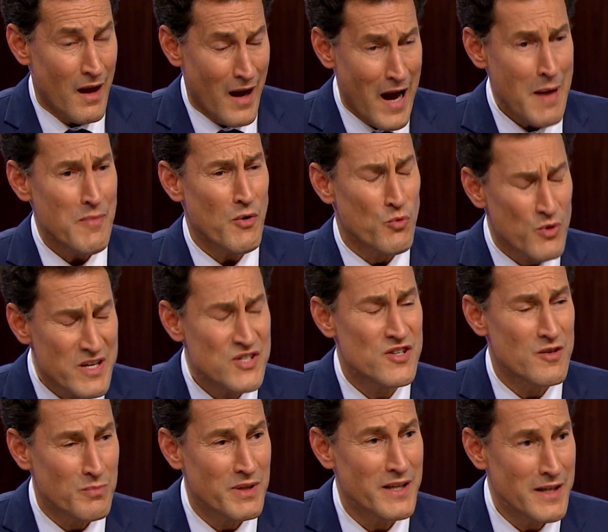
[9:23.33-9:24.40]
I'm a
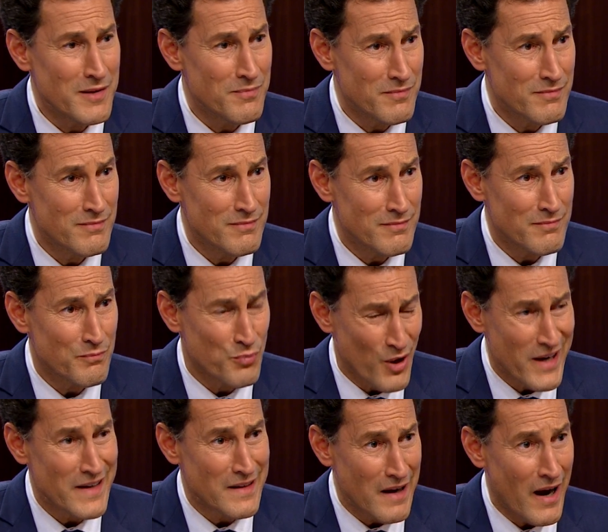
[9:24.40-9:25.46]
reasonably
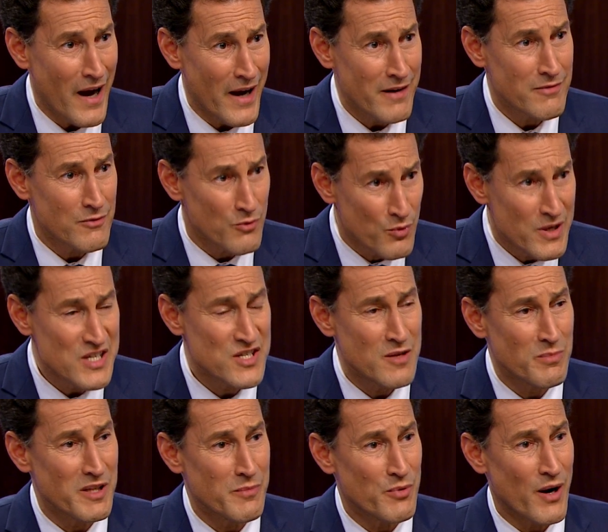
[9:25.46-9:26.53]
bright guy,
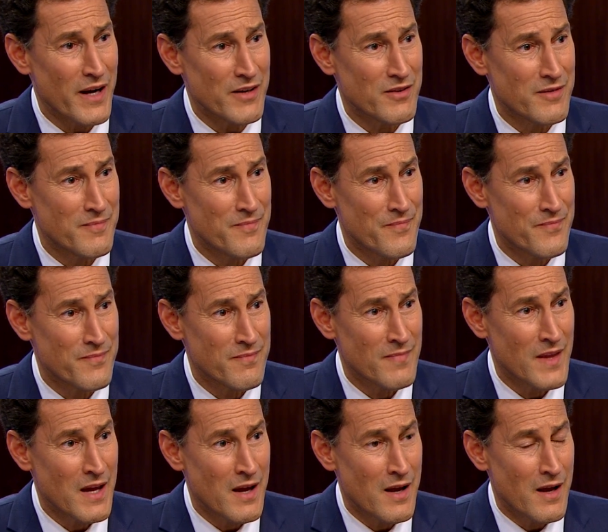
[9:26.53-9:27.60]
reasonably bright. Yes.
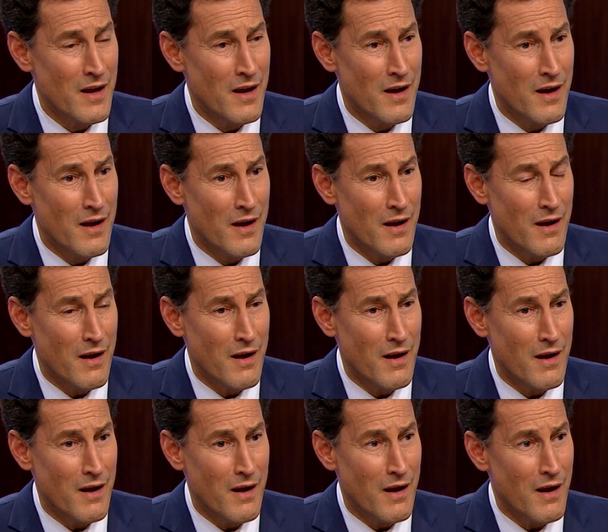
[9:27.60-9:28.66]

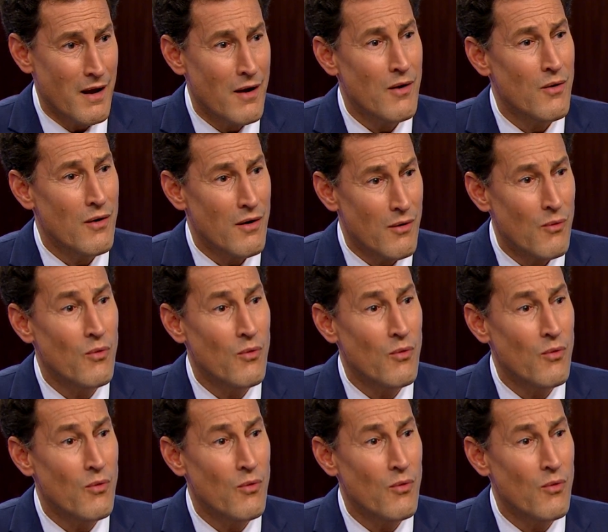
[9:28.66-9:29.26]
Can I see your report?